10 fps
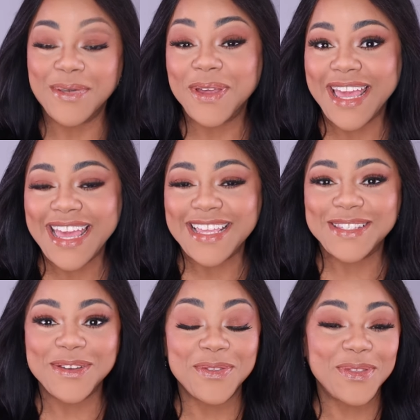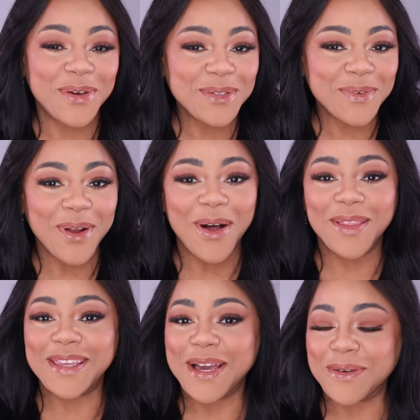Okay, so those were
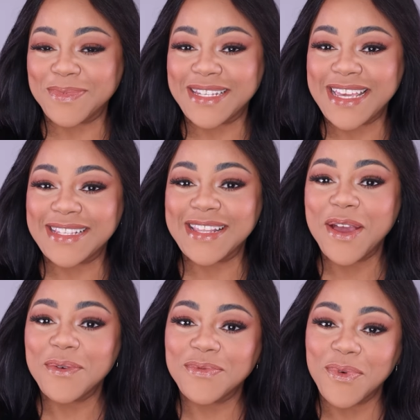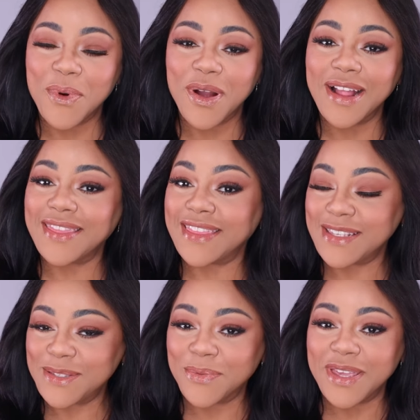all the updates for
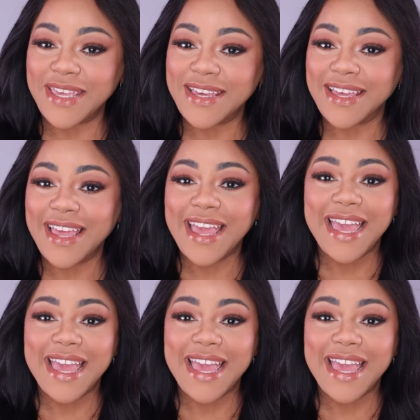this week.